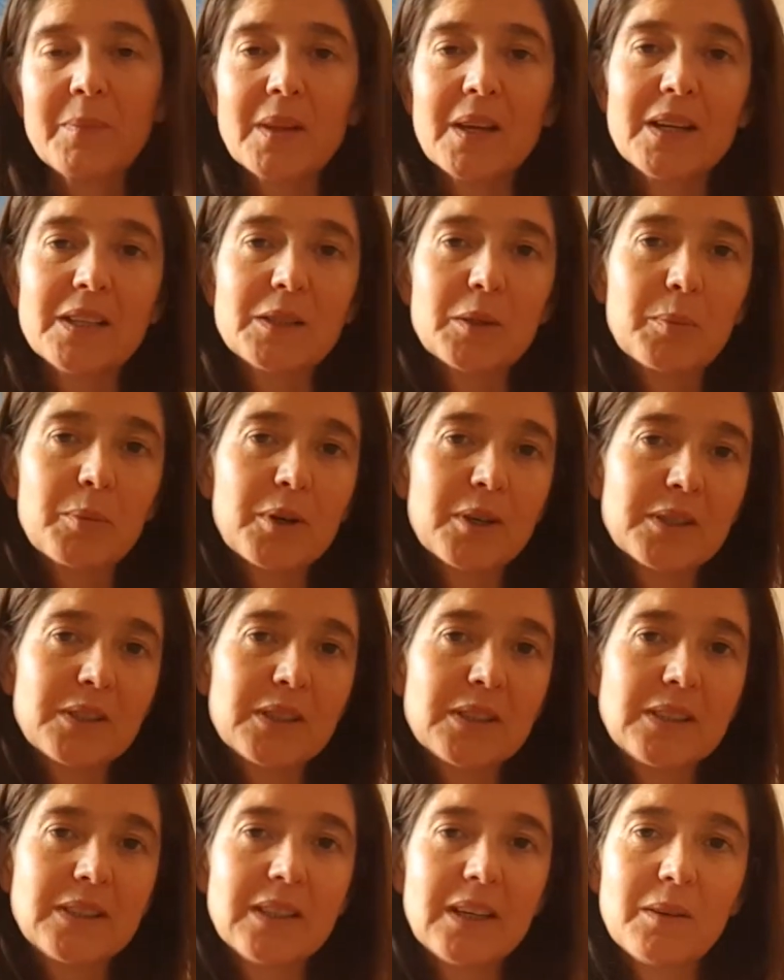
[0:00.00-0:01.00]
It's a
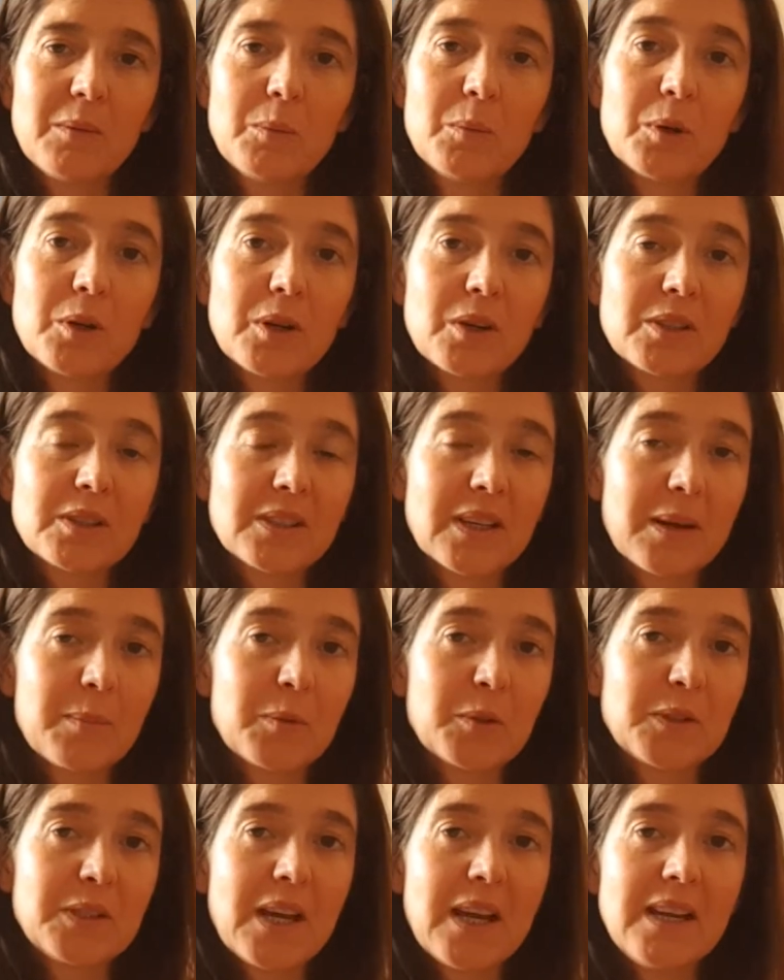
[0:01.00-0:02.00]
process that works
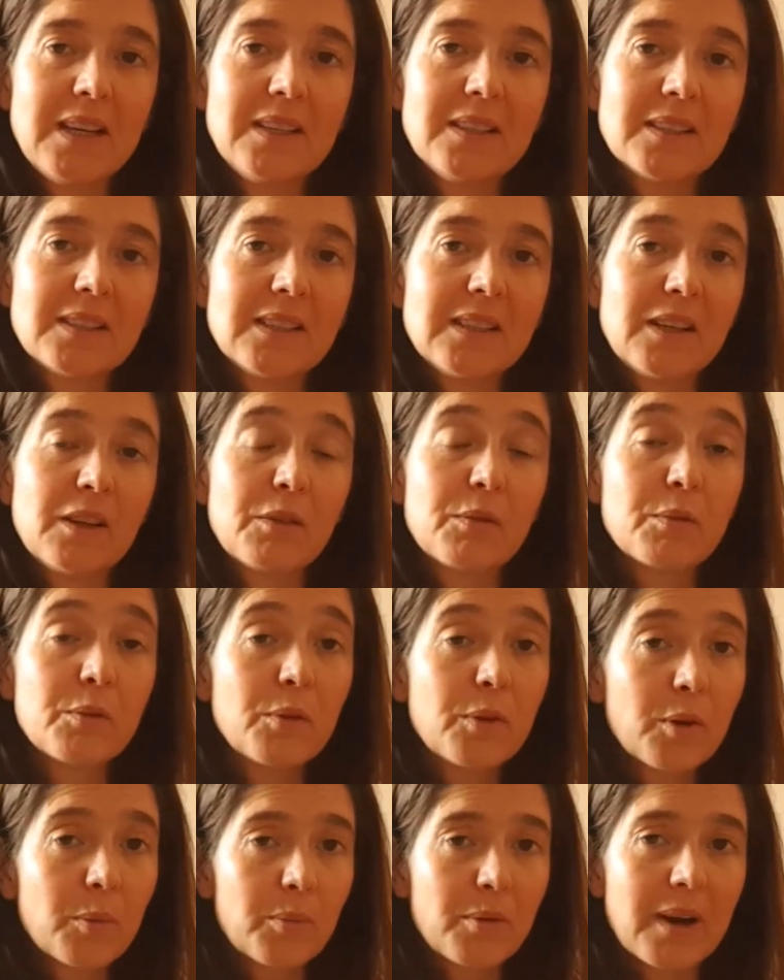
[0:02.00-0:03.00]
simultaneously through
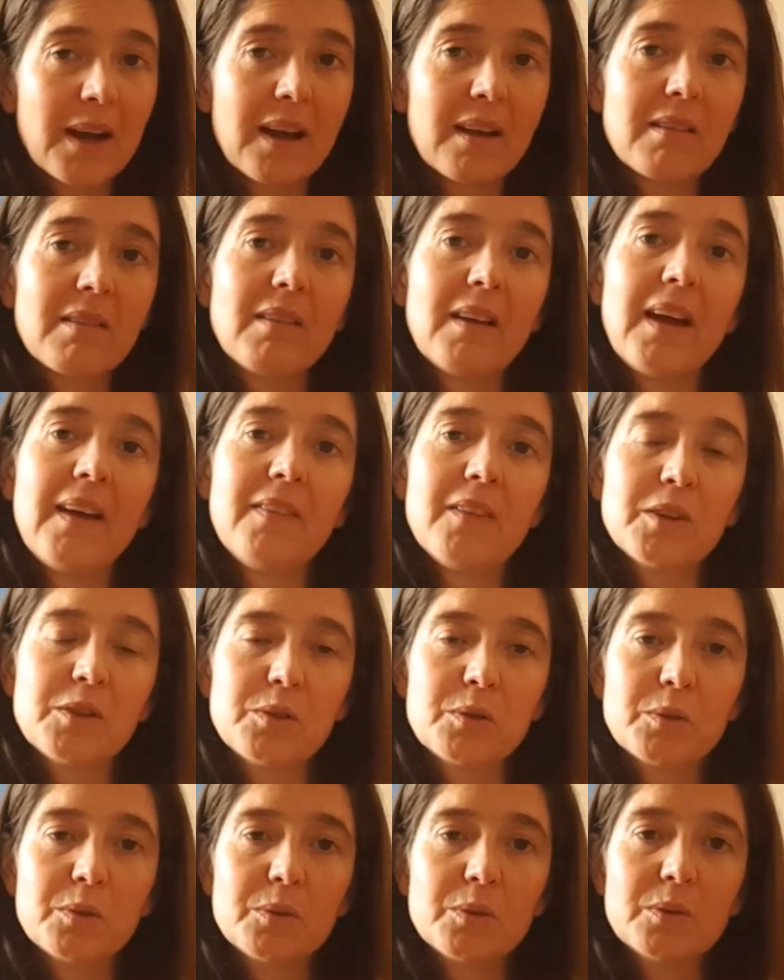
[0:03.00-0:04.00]
the breath and the
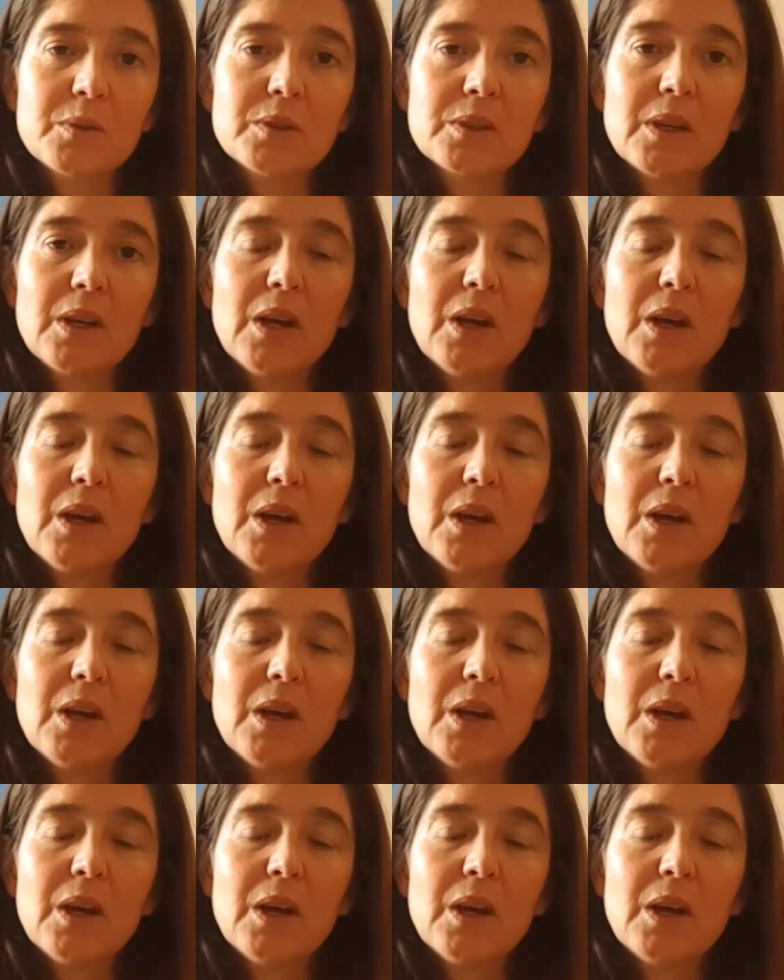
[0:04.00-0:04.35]
tools.